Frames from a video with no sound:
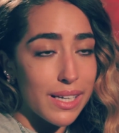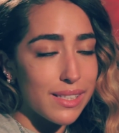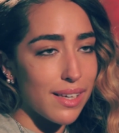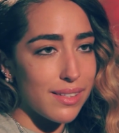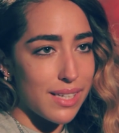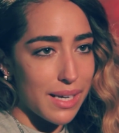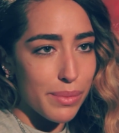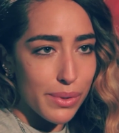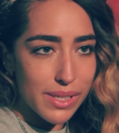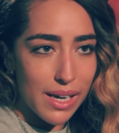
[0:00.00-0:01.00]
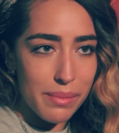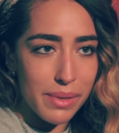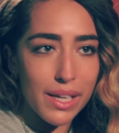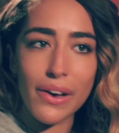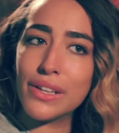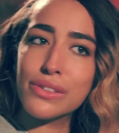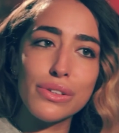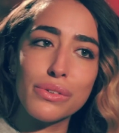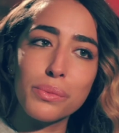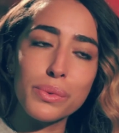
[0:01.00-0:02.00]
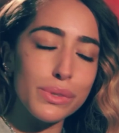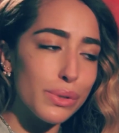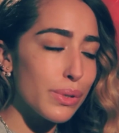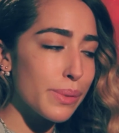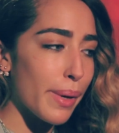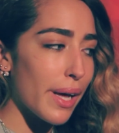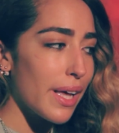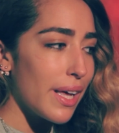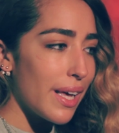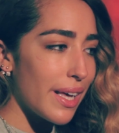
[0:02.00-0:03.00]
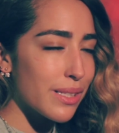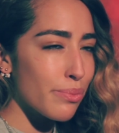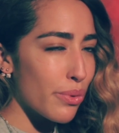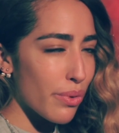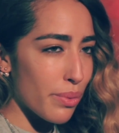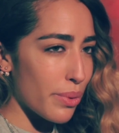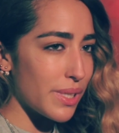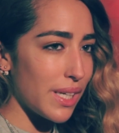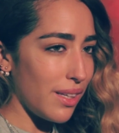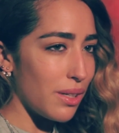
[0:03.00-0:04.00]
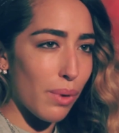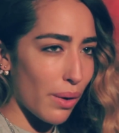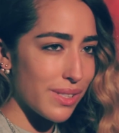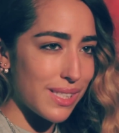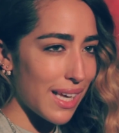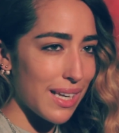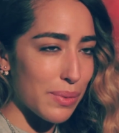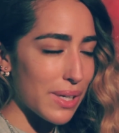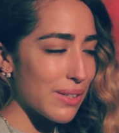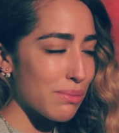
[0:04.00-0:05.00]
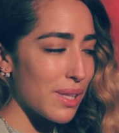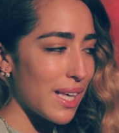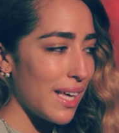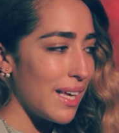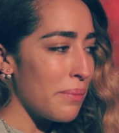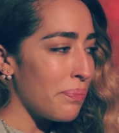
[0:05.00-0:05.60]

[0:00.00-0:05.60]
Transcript: It does take more time than going to the normal stores, but it's more rewarding. You won't see anyone else with it.